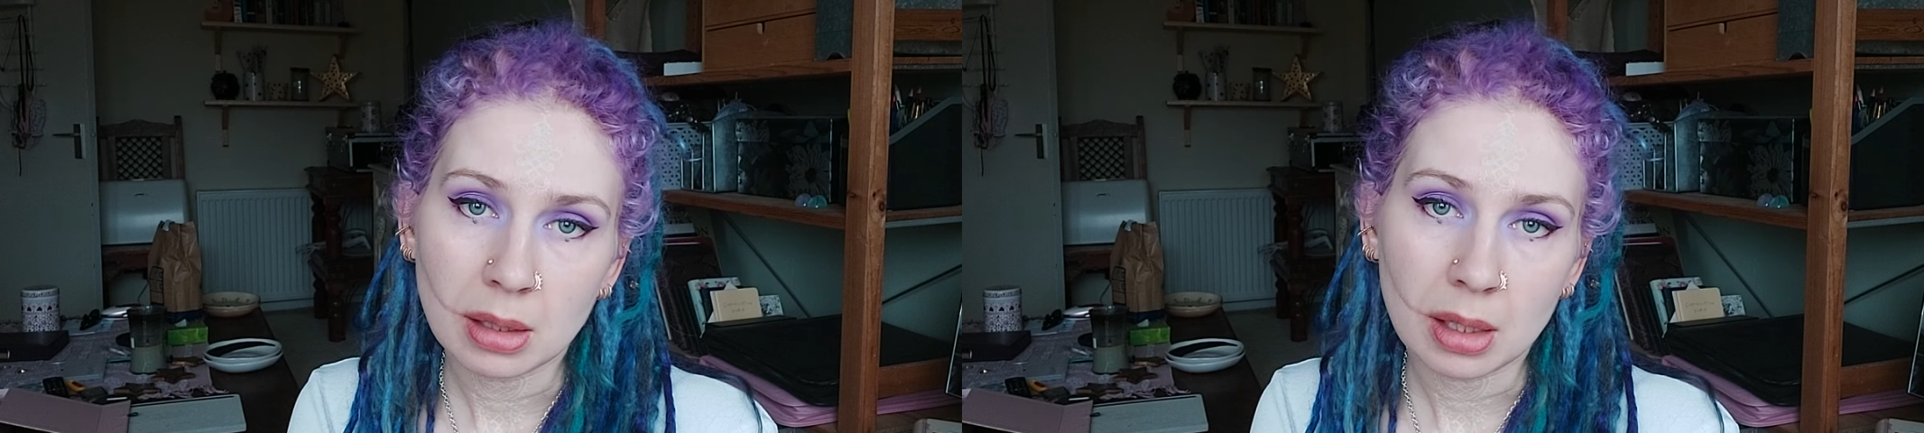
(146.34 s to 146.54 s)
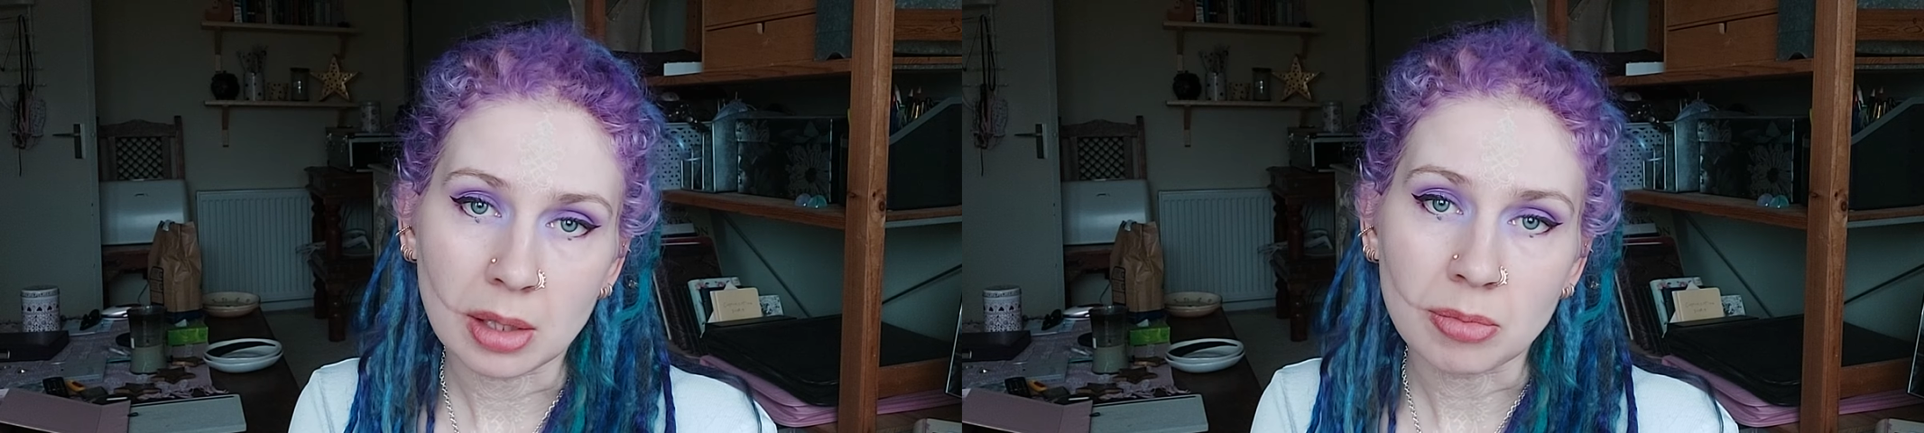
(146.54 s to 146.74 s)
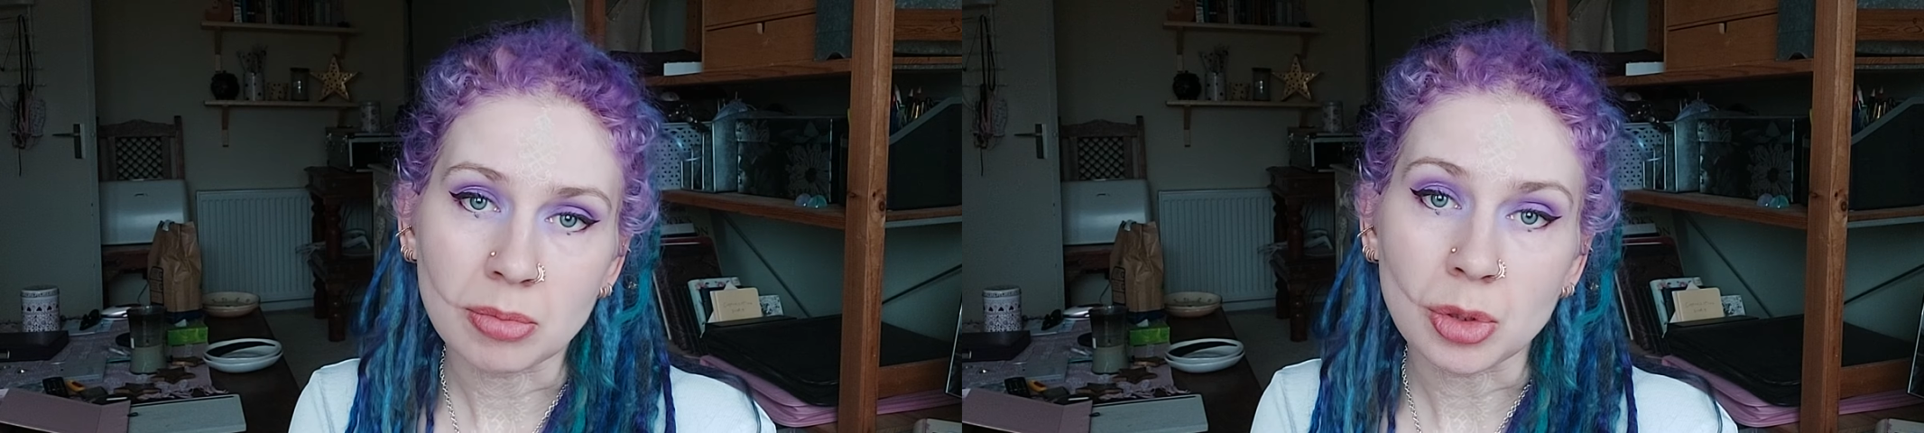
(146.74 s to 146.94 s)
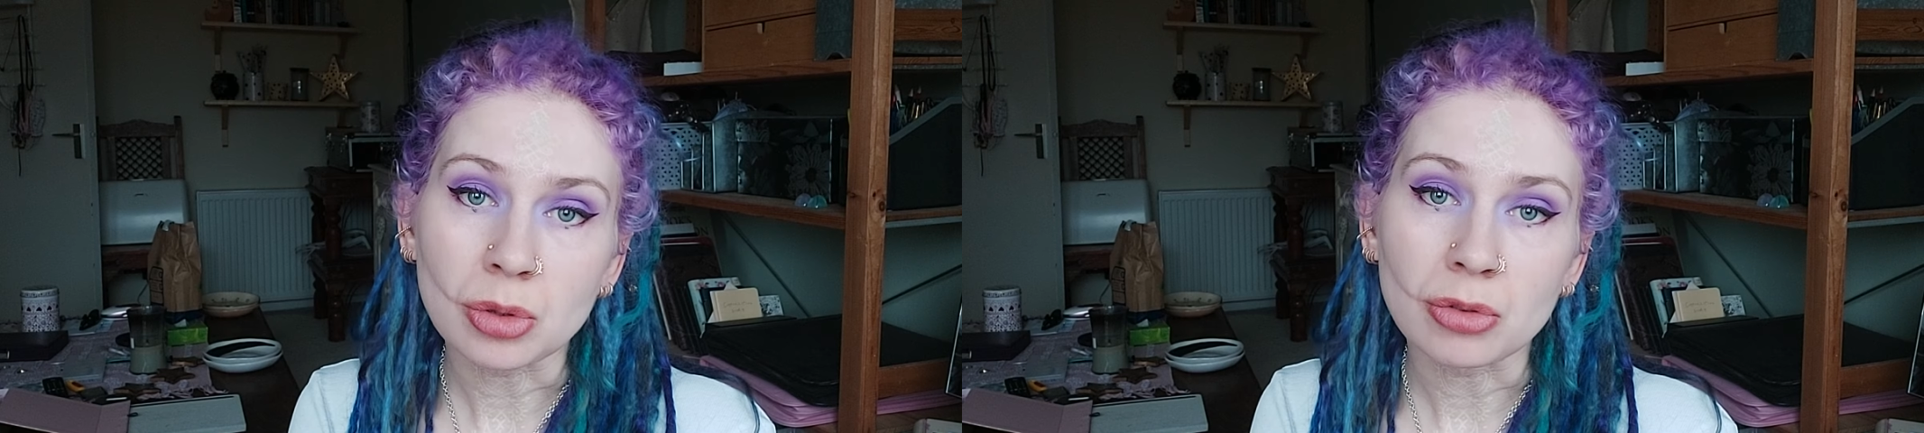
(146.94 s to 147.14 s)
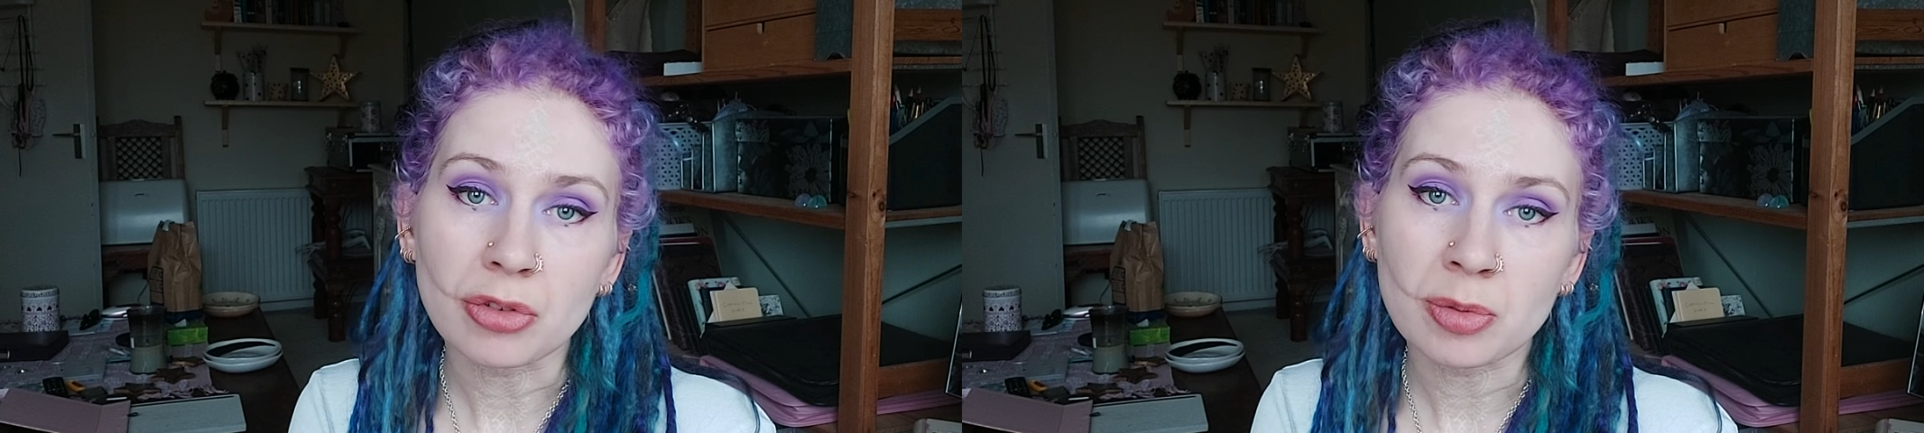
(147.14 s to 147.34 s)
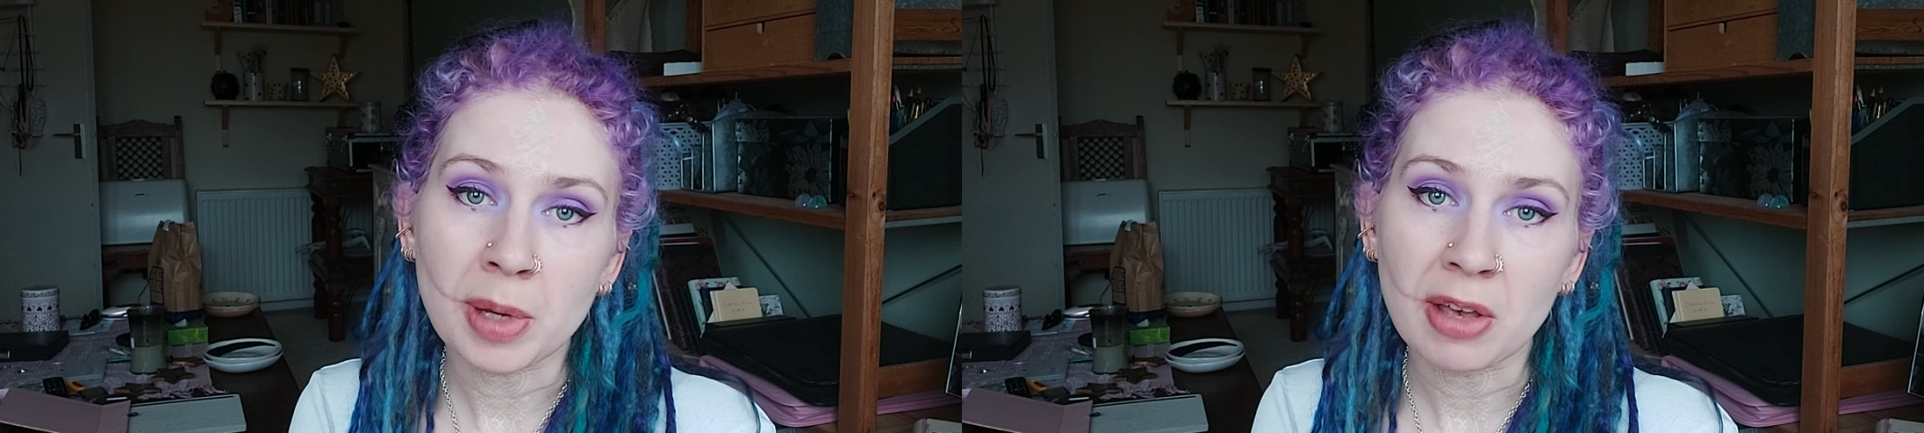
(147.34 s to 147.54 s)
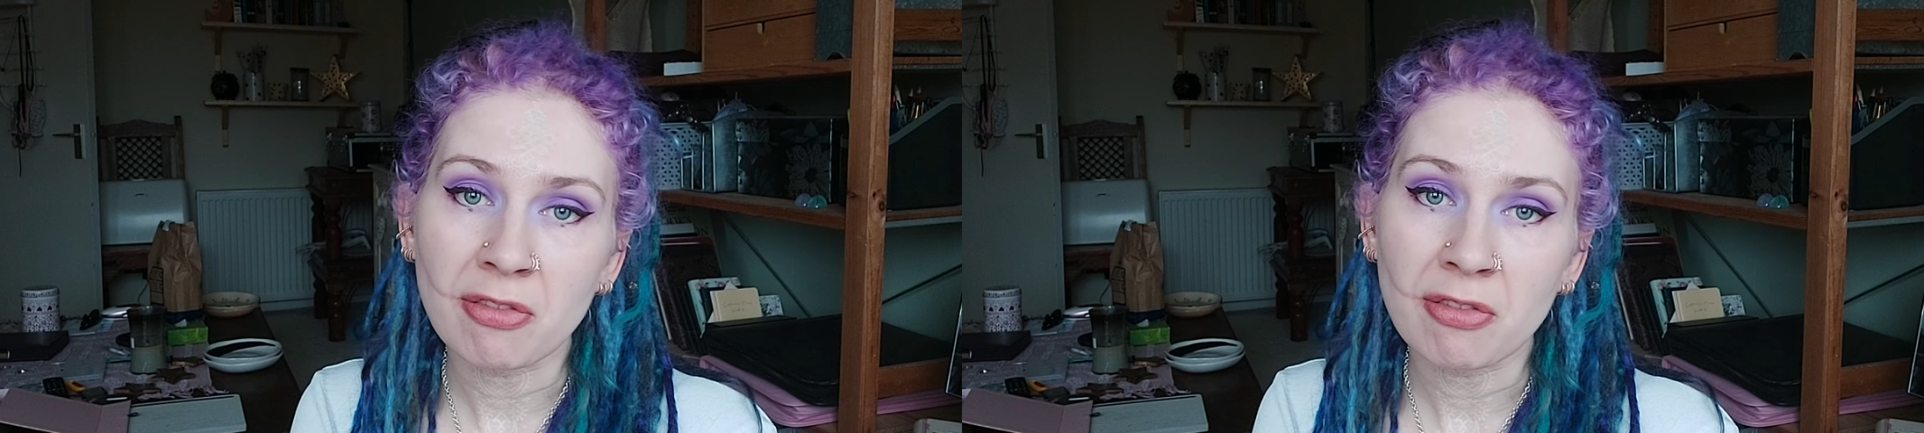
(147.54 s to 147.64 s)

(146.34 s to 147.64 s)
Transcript: I am moved by